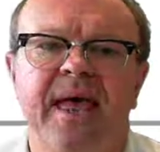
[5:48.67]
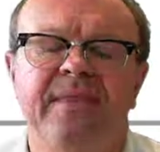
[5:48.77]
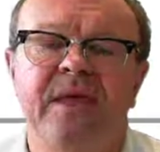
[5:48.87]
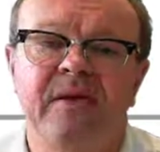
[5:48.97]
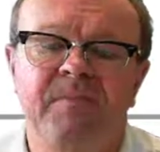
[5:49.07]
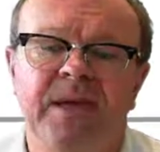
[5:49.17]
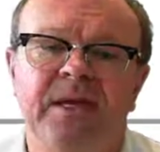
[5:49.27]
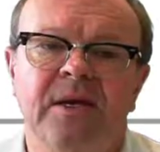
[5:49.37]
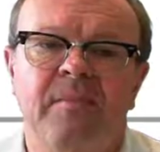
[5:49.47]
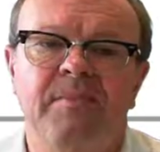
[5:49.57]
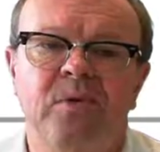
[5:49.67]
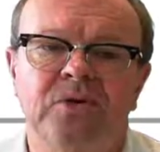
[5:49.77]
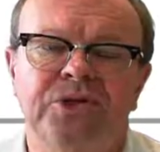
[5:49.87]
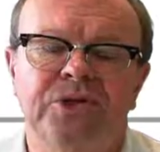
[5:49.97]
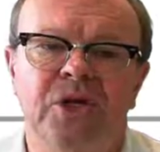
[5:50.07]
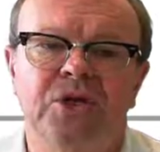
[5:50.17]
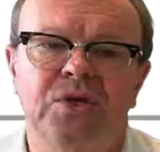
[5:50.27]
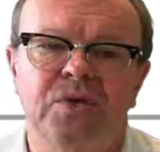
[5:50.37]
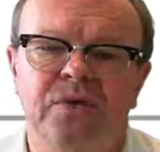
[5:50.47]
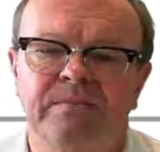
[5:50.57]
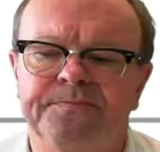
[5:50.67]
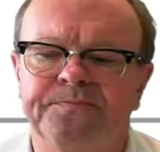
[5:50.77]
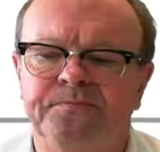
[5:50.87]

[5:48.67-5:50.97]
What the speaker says: that have been apportioned to them.